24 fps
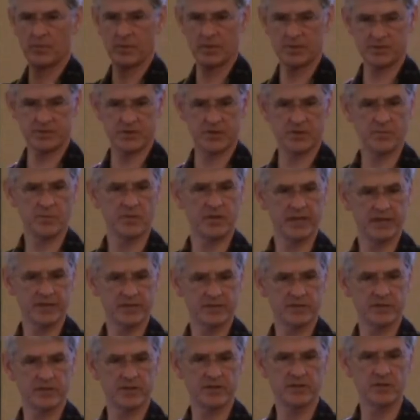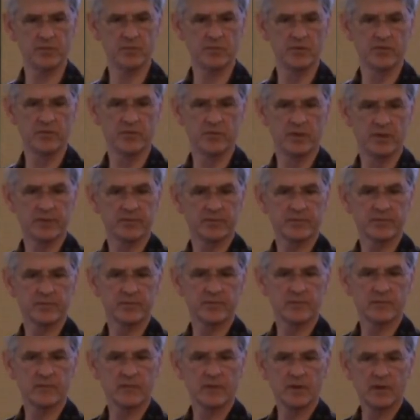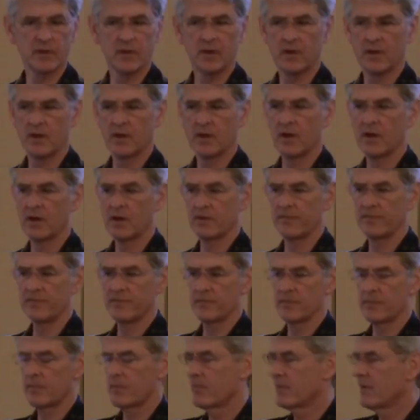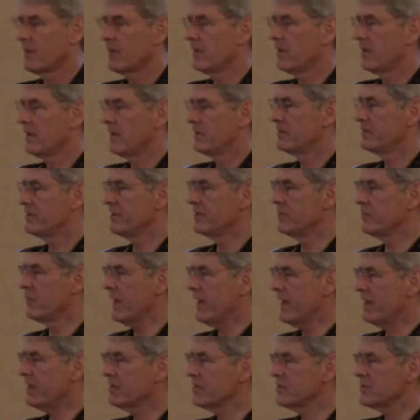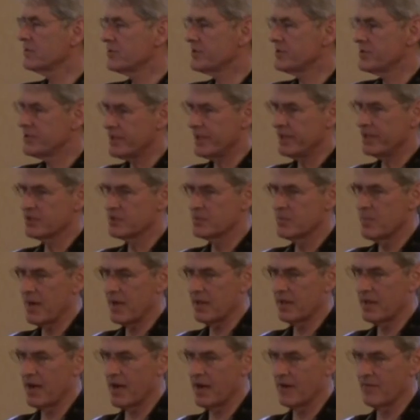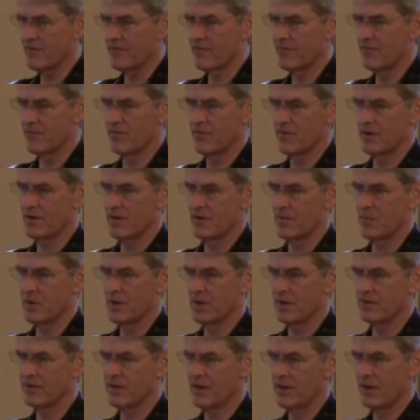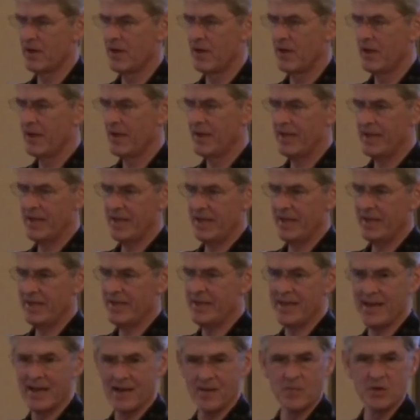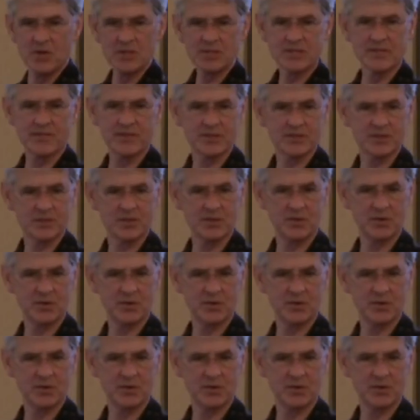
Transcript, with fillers: a certain place in the movement. Um, did Rand change my life? Well, yeah, most of us